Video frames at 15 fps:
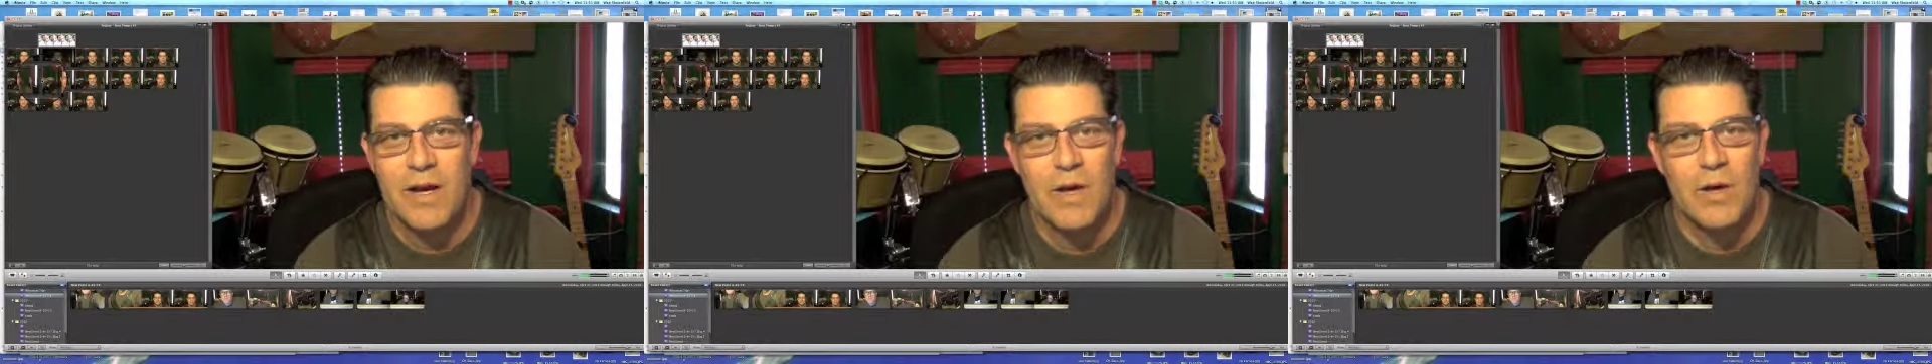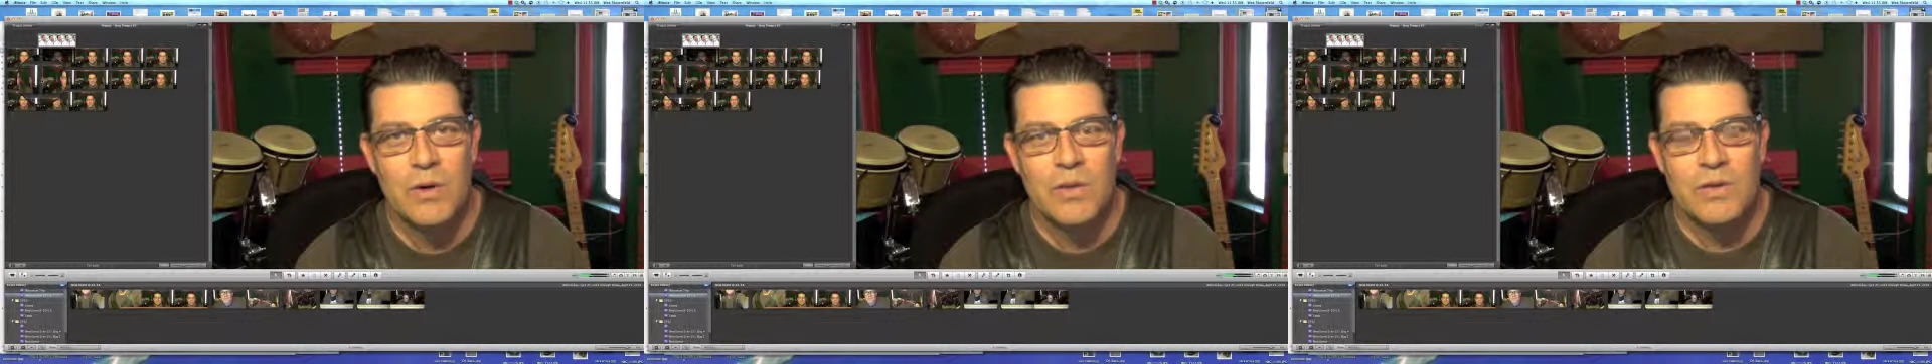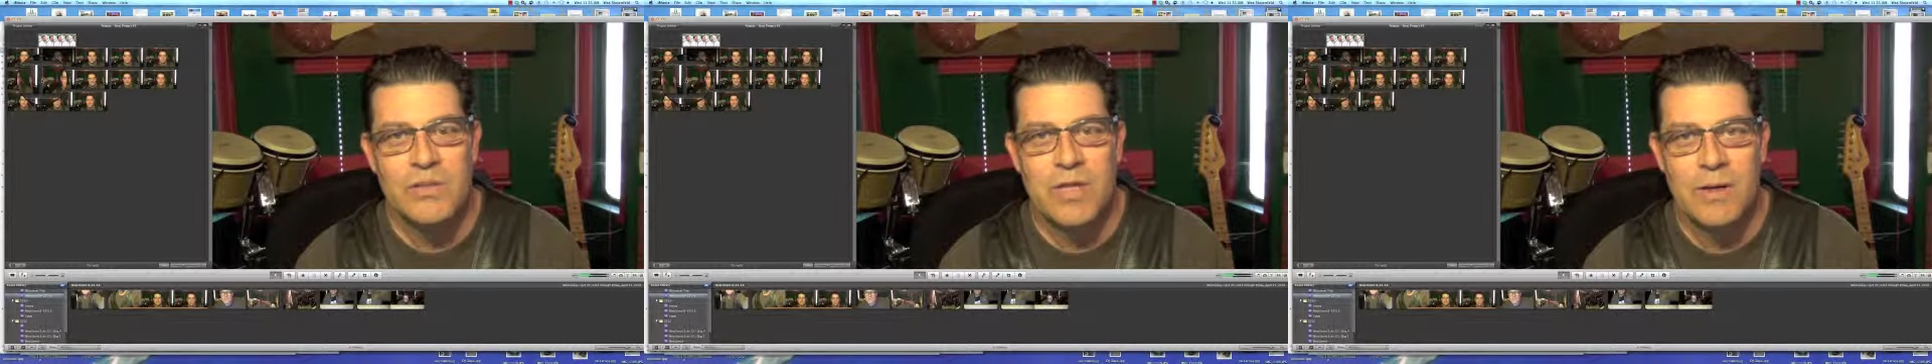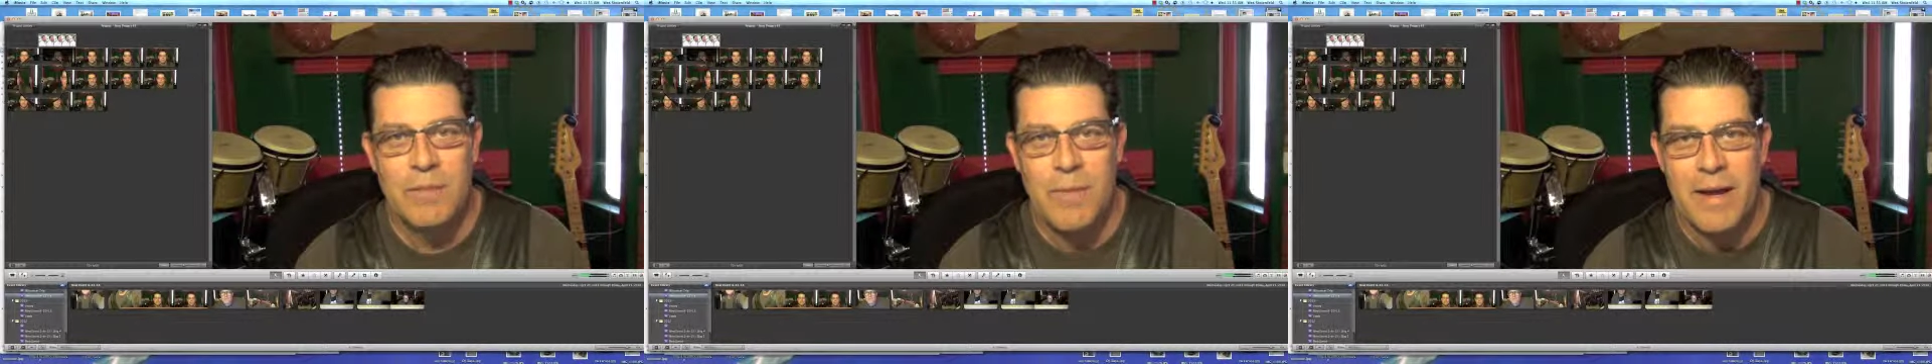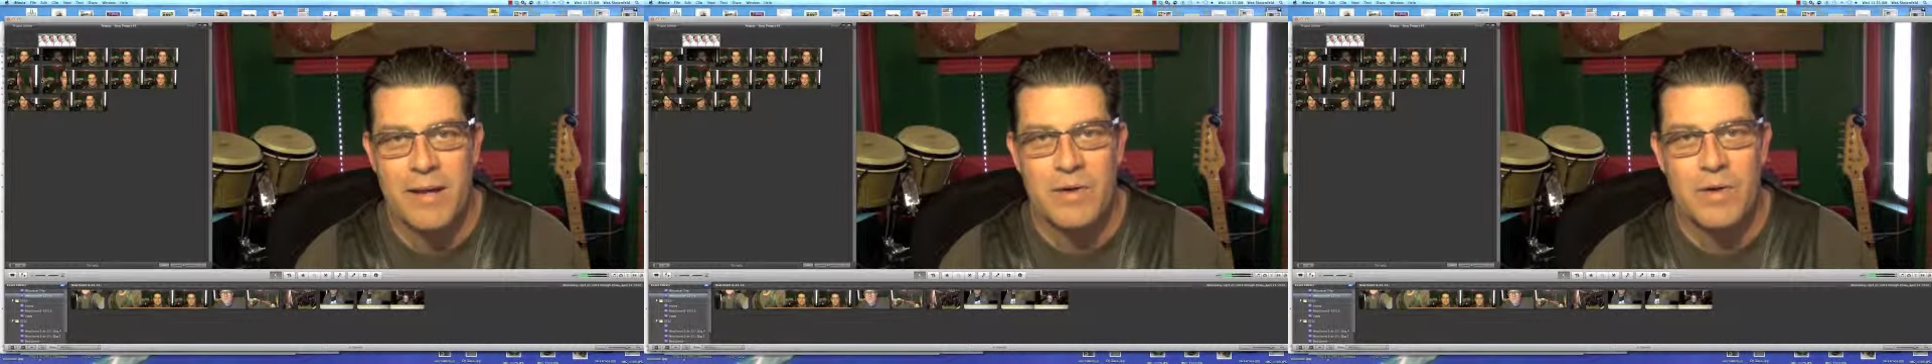coach and
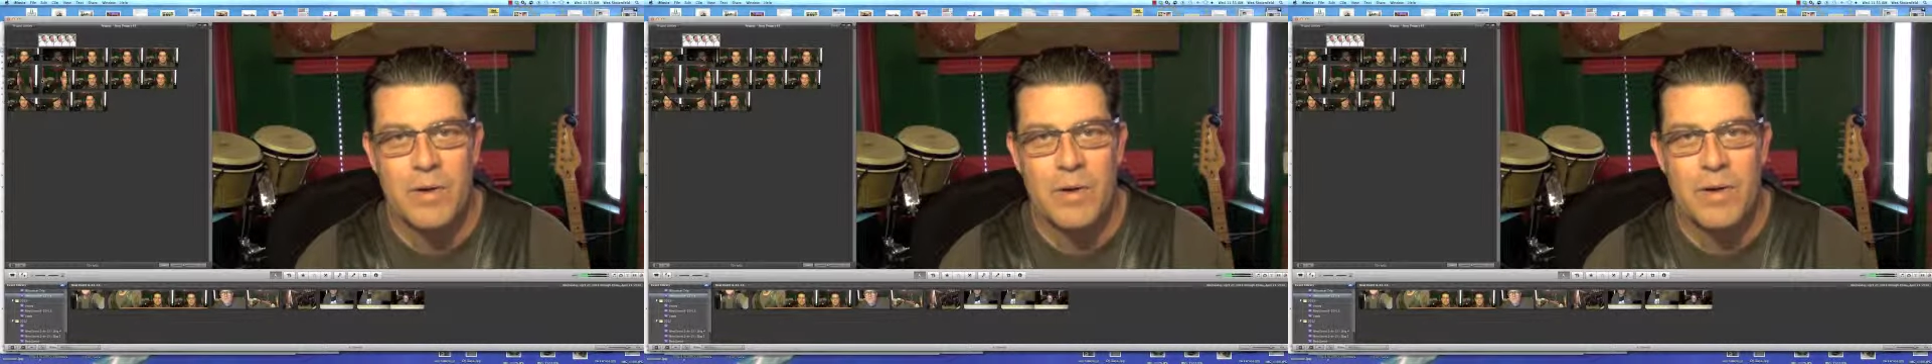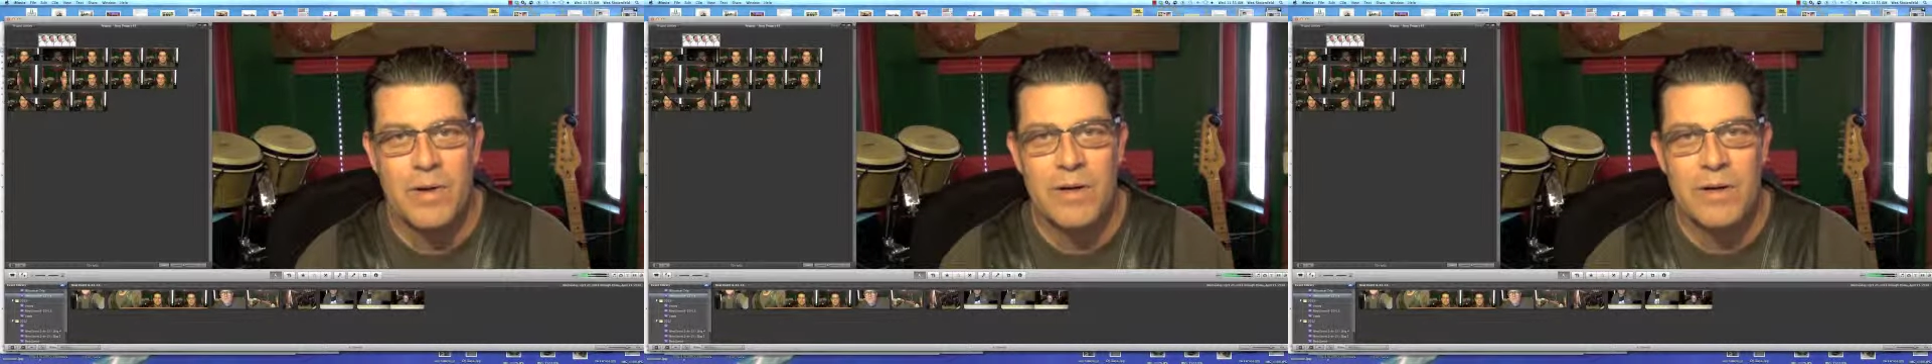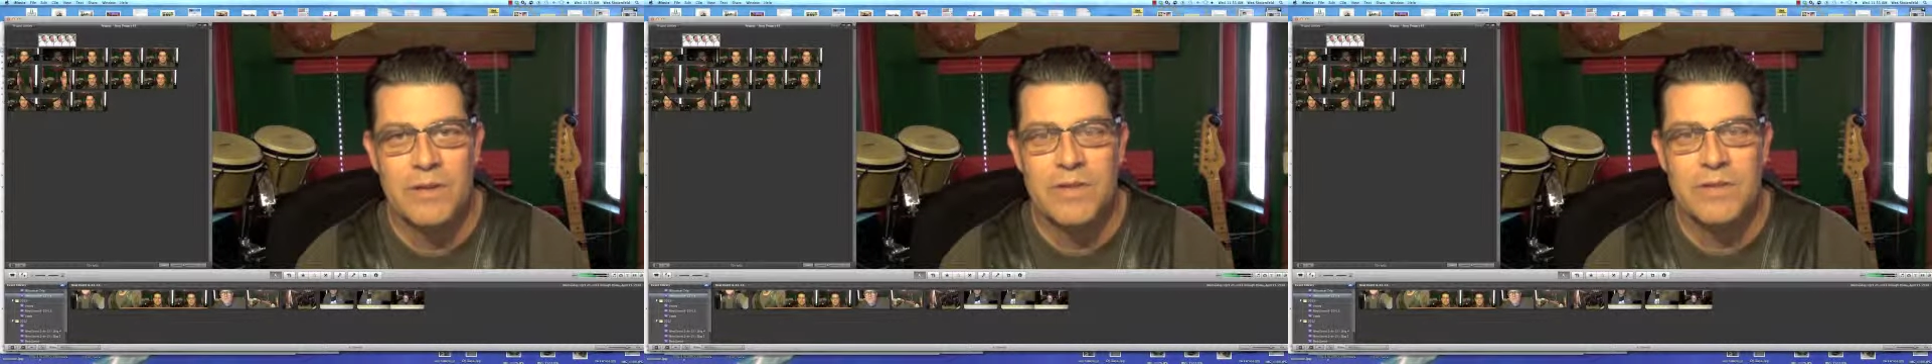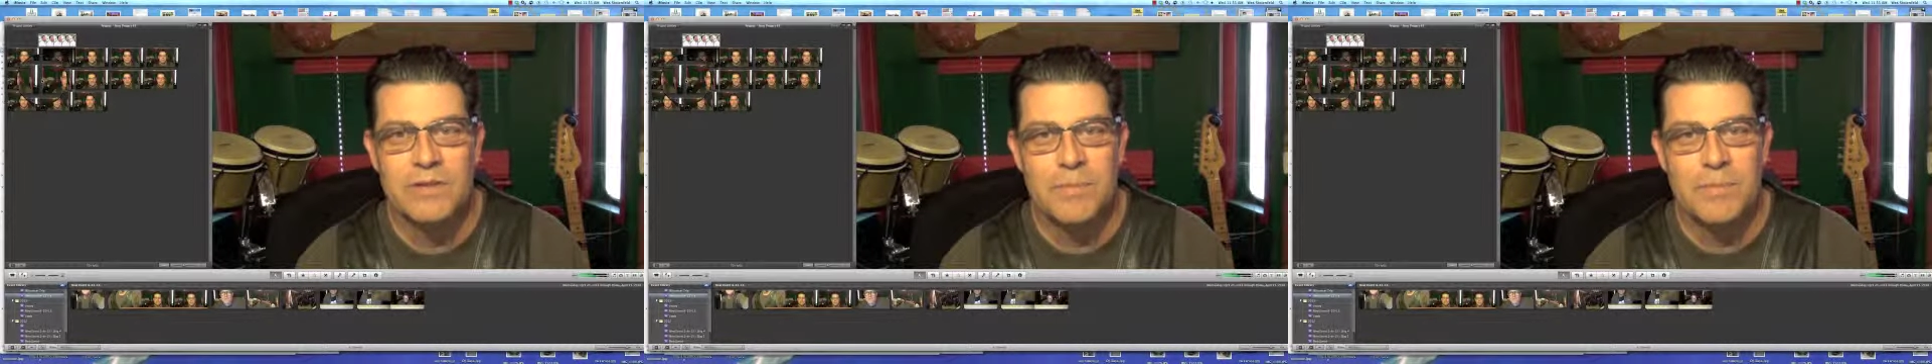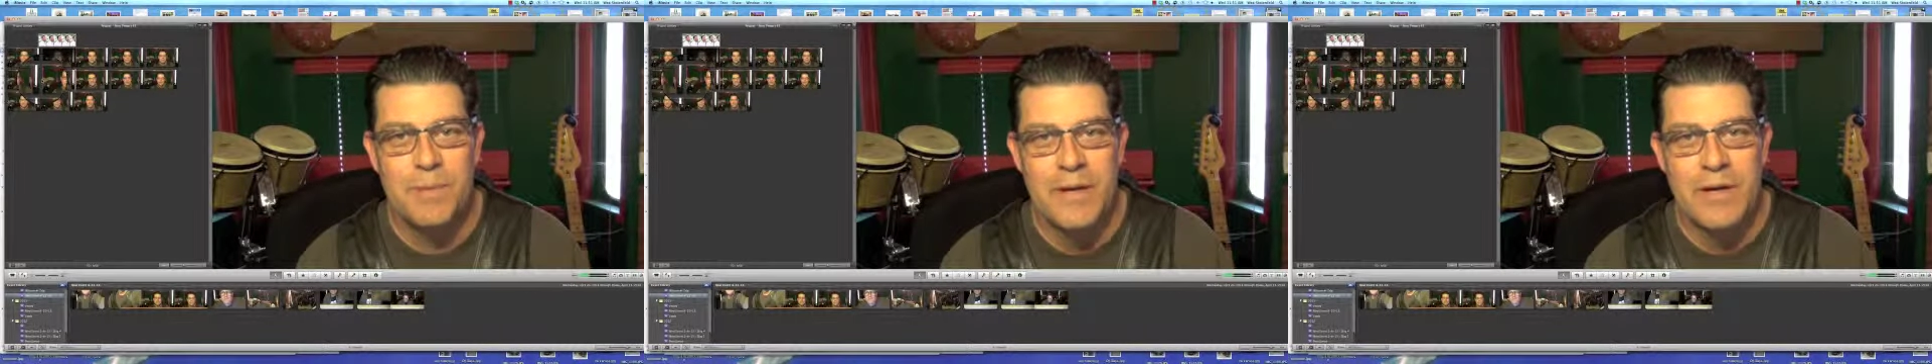mentor, a good
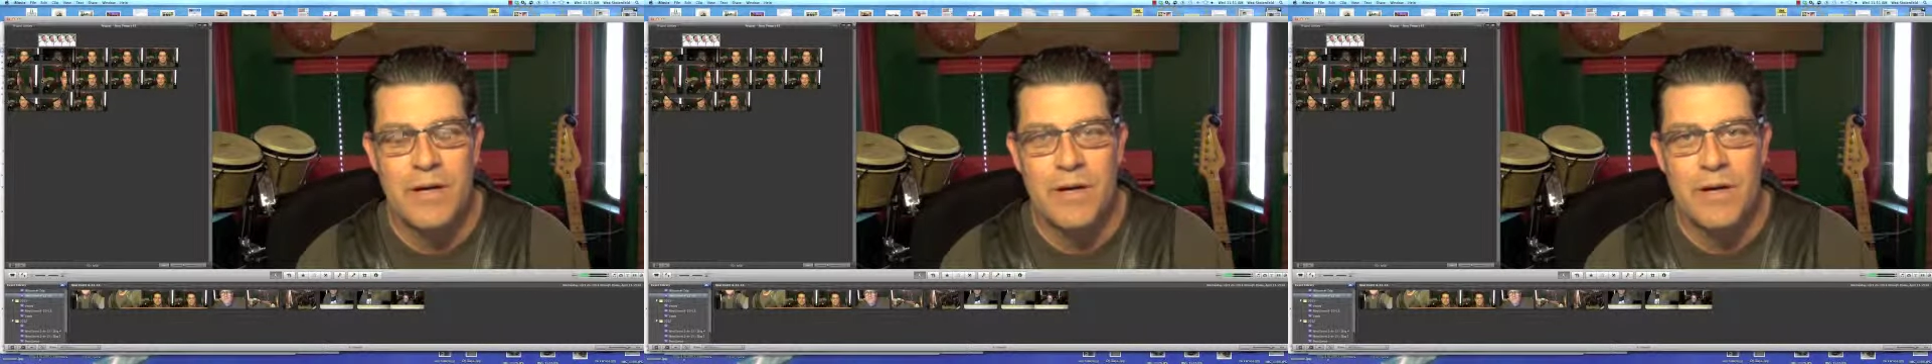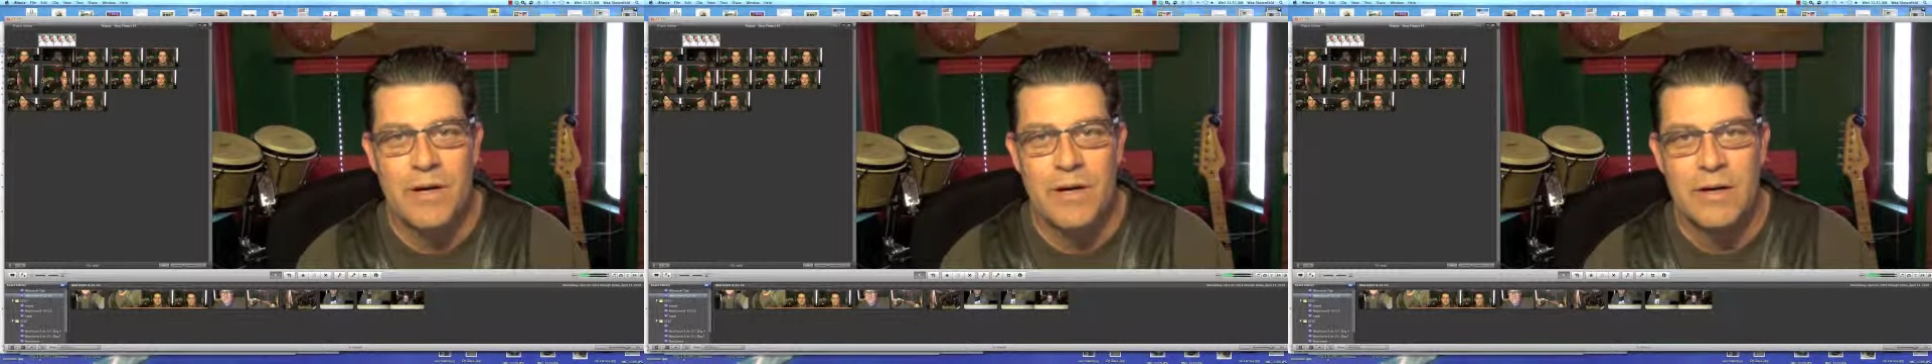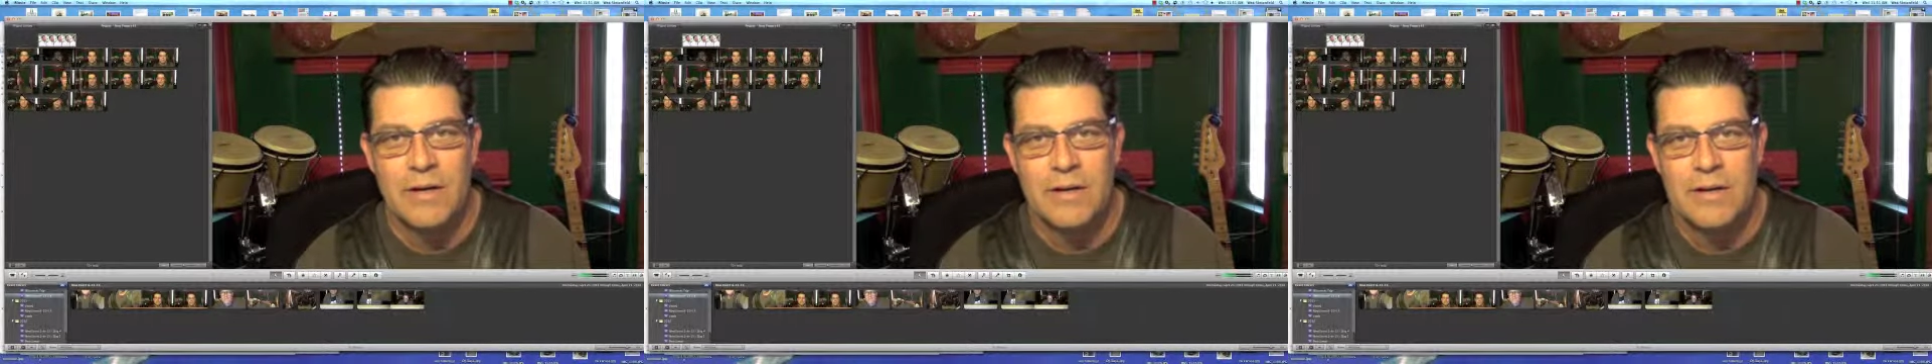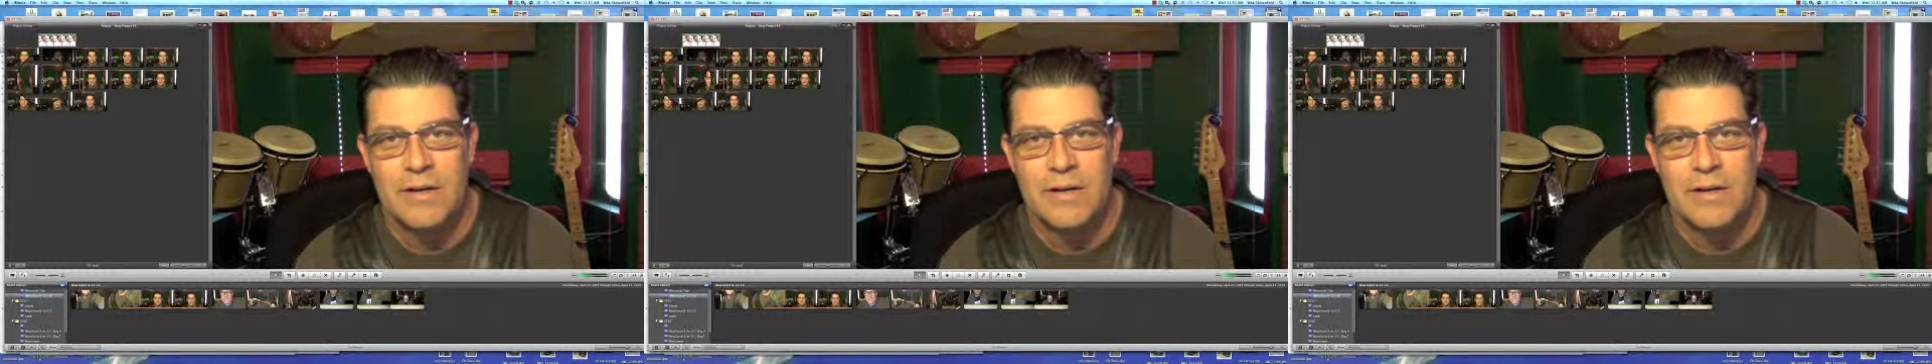speaker,